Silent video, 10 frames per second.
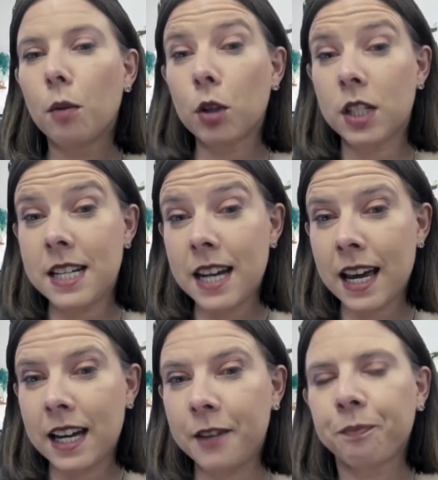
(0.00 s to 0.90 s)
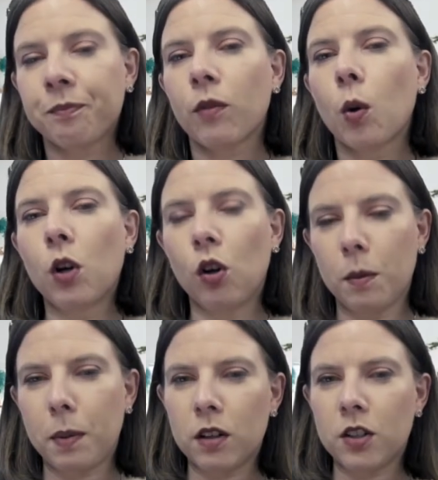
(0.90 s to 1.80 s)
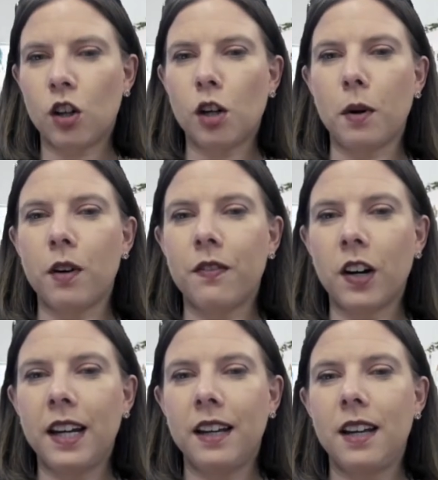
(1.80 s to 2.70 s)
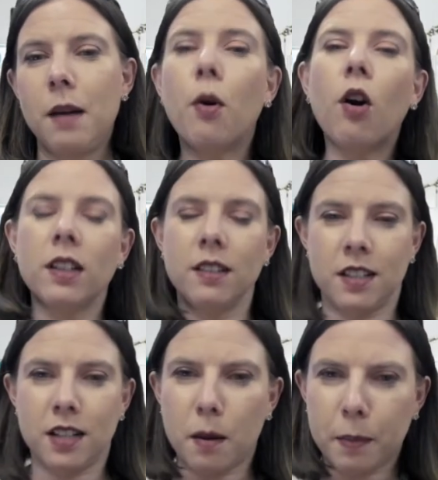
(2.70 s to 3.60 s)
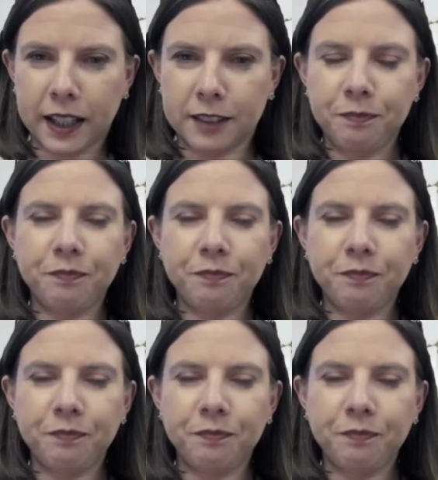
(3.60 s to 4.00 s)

But today, we're going to talk about a very important topic,